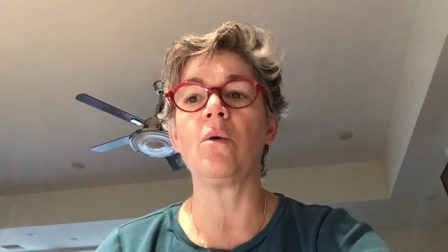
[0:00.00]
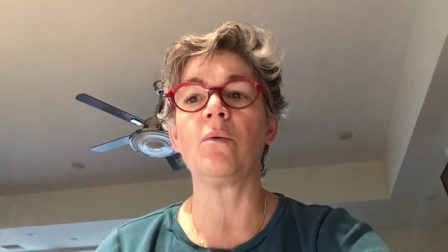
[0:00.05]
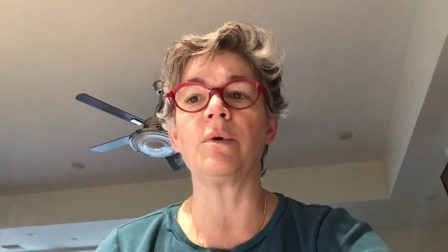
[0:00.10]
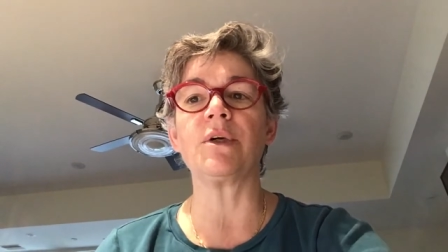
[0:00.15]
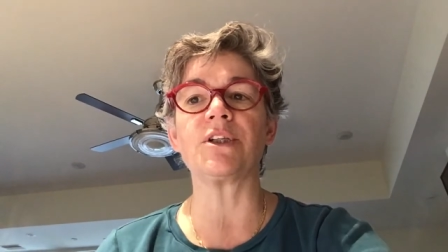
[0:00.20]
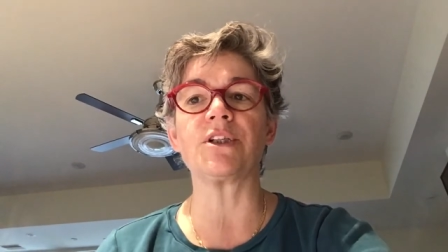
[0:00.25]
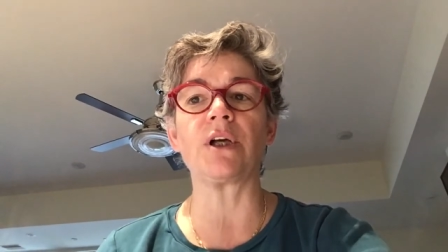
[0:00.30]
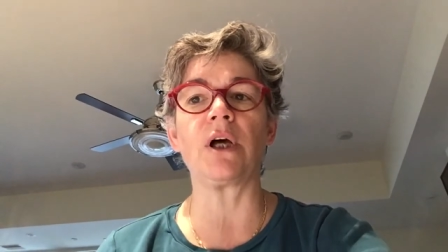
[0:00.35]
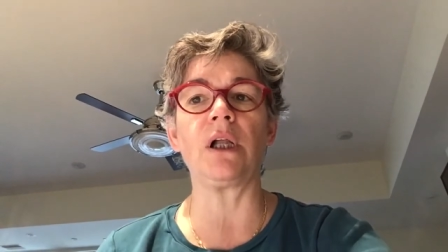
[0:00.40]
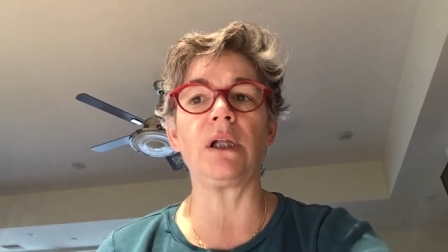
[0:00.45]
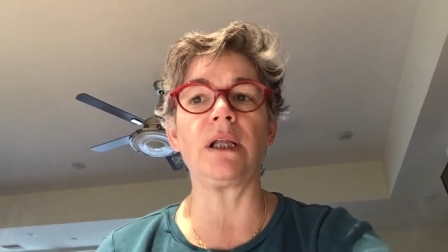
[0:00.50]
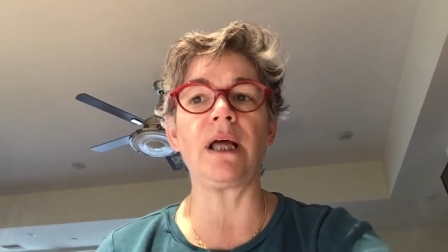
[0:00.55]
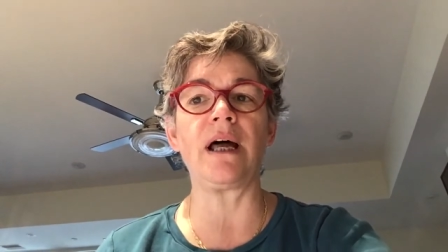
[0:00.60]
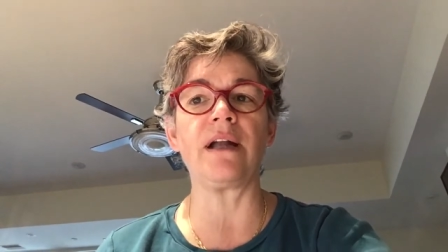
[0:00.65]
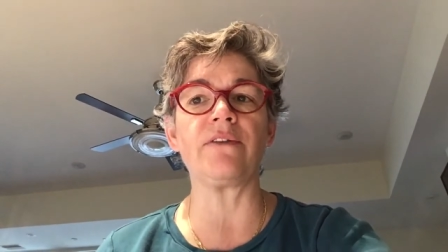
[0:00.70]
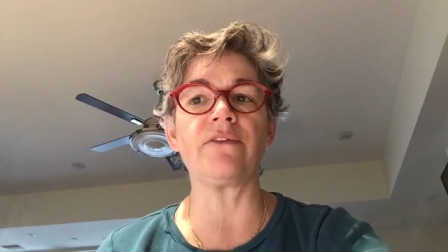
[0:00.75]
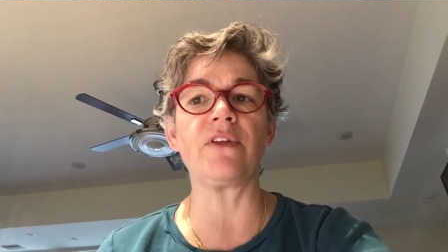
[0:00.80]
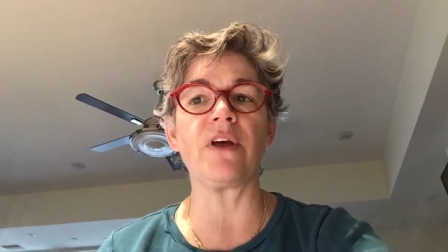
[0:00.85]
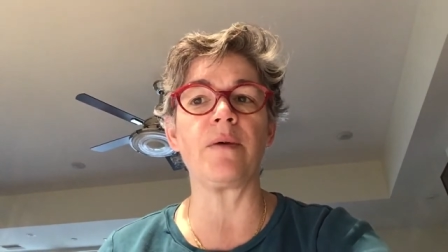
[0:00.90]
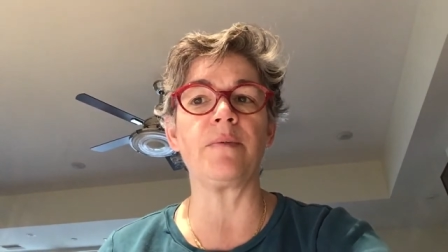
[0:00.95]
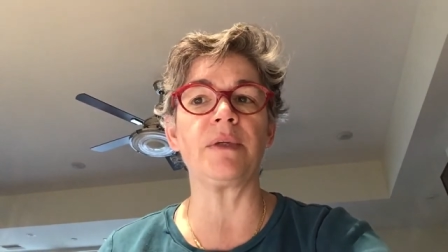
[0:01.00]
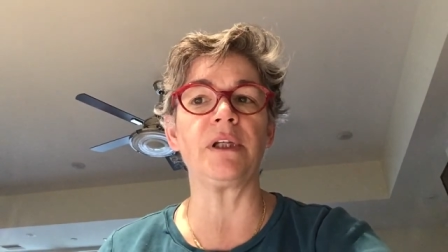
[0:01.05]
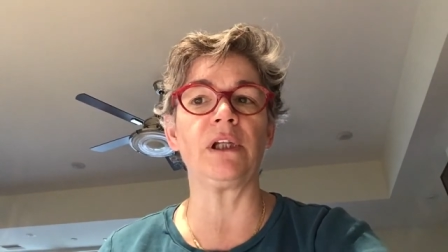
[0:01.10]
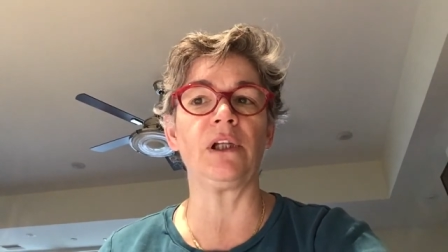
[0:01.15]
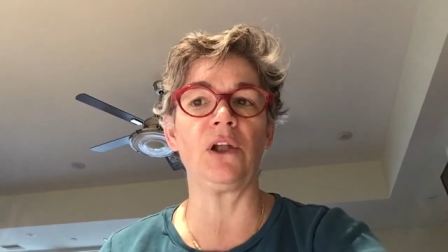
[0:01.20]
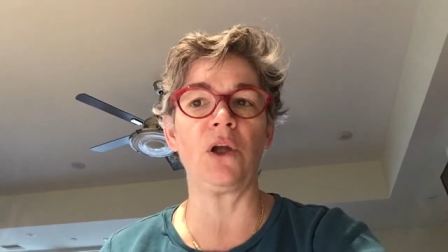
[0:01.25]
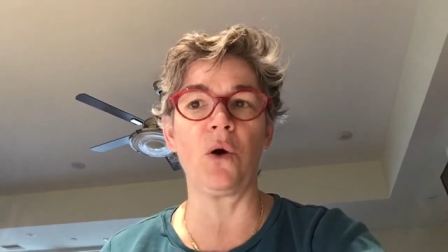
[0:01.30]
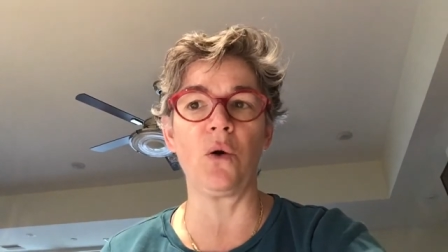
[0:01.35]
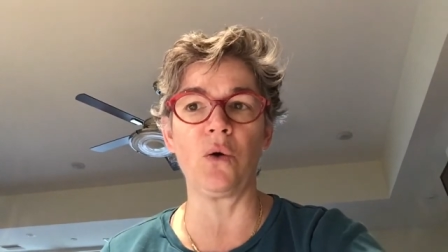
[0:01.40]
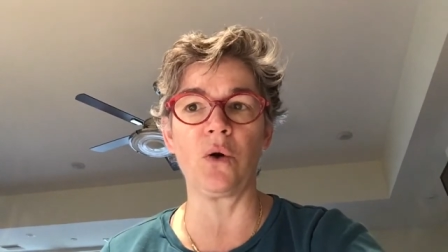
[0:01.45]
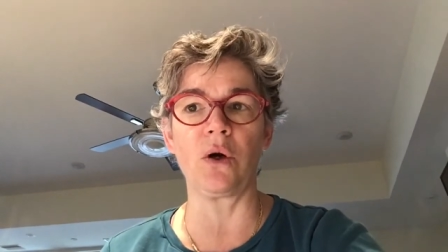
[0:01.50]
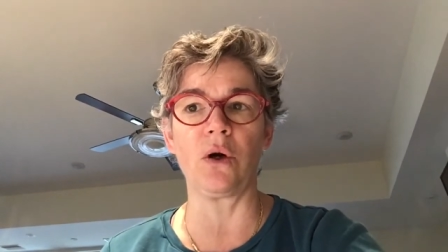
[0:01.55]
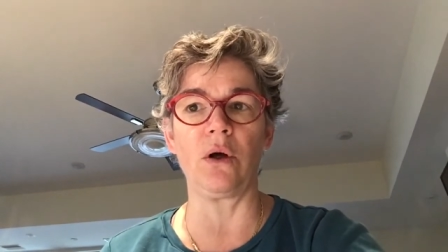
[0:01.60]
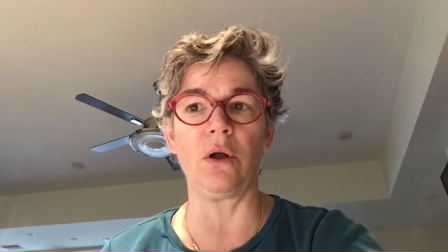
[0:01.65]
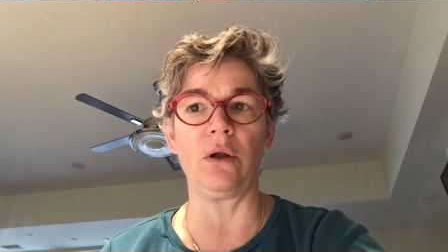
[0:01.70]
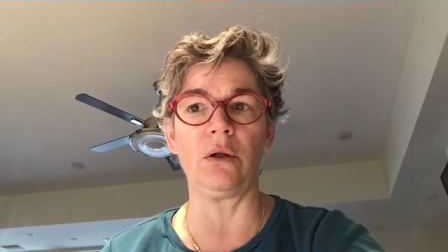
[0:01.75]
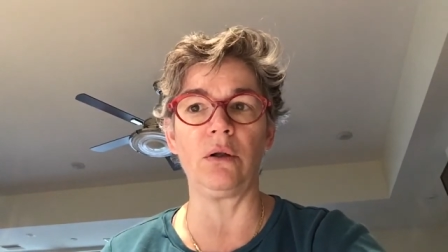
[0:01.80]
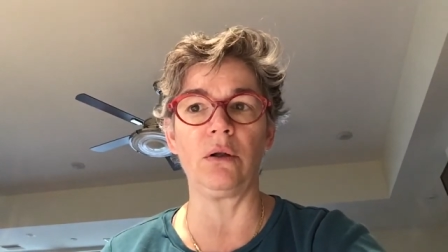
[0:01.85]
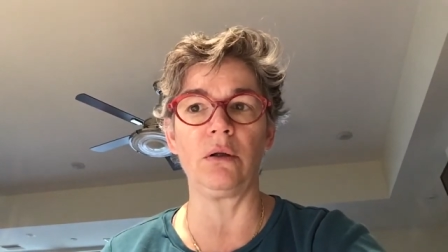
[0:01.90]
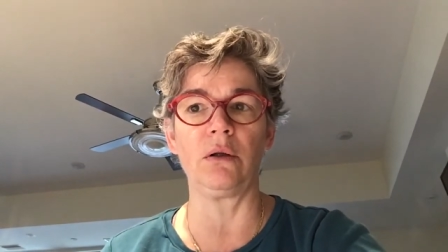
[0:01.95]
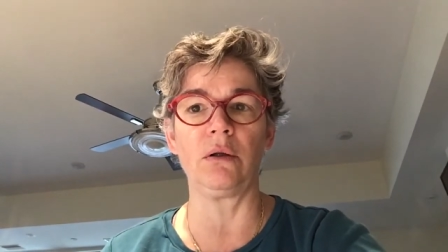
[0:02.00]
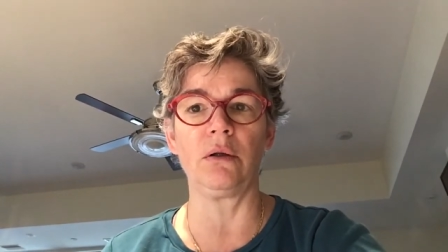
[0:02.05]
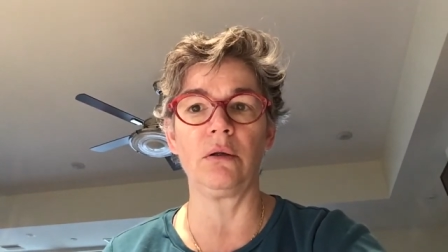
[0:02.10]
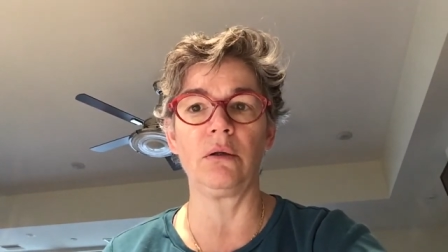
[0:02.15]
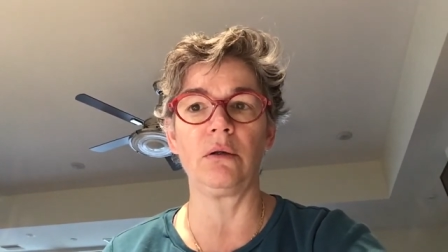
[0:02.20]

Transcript: we saw a lot of them in local